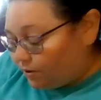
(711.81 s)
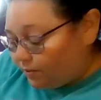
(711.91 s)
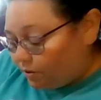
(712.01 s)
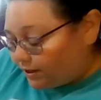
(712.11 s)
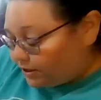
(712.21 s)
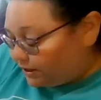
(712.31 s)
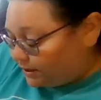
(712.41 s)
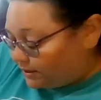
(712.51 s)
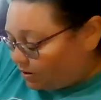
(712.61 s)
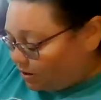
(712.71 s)
rewatch
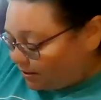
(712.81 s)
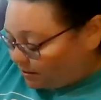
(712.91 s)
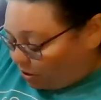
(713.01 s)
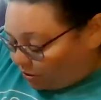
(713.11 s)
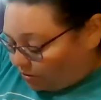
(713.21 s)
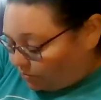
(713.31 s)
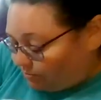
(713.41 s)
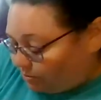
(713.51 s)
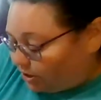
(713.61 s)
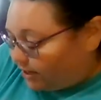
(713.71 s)
these on our
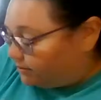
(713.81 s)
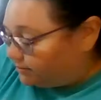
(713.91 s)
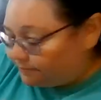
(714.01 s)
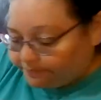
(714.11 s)
YouTube channel,